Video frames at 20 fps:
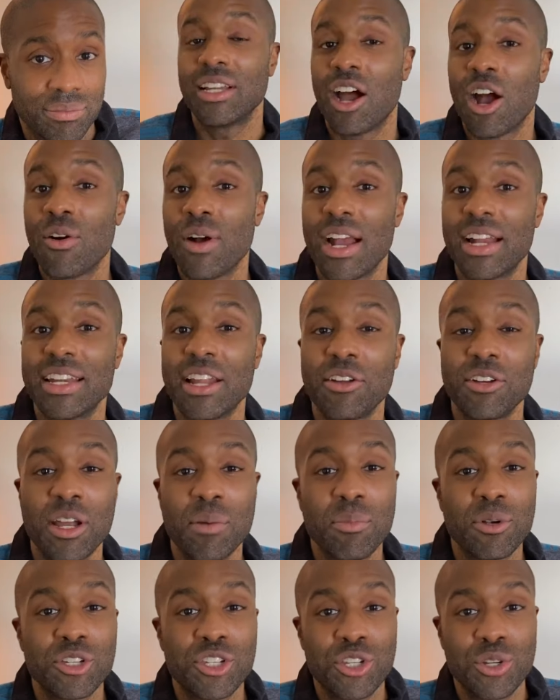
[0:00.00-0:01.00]
All right, now
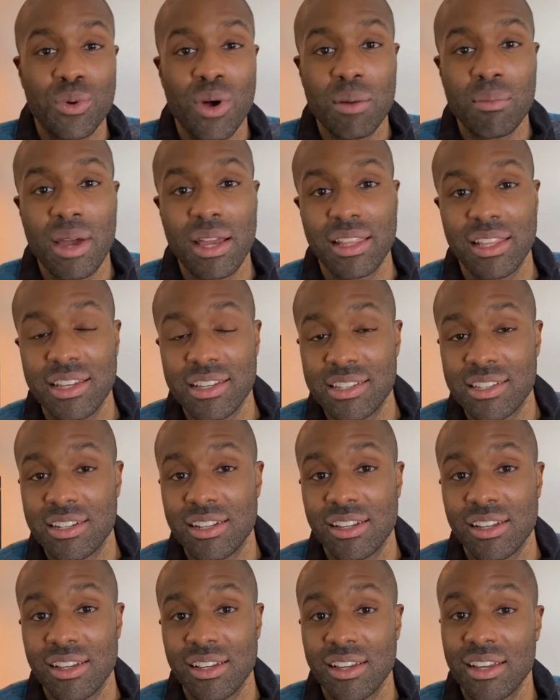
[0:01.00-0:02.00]
number two on my list
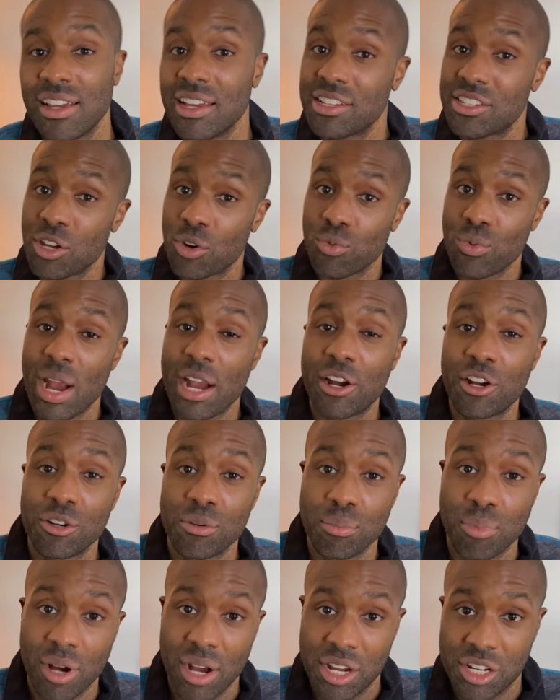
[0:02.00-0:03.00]
is a
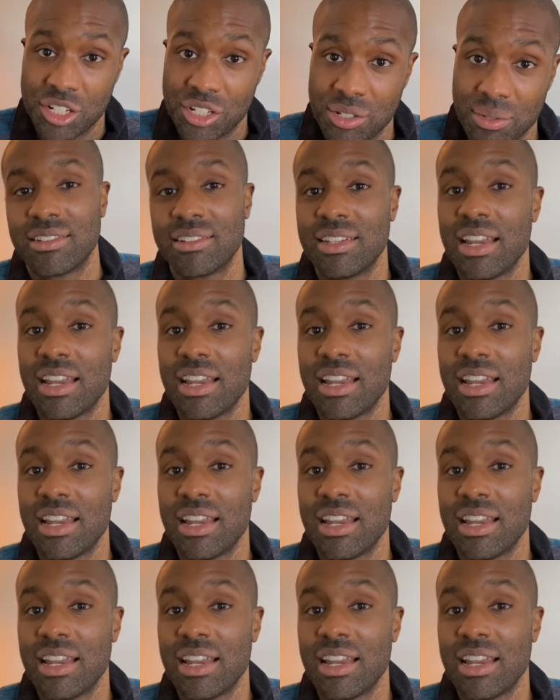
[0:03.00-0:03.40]
record brush.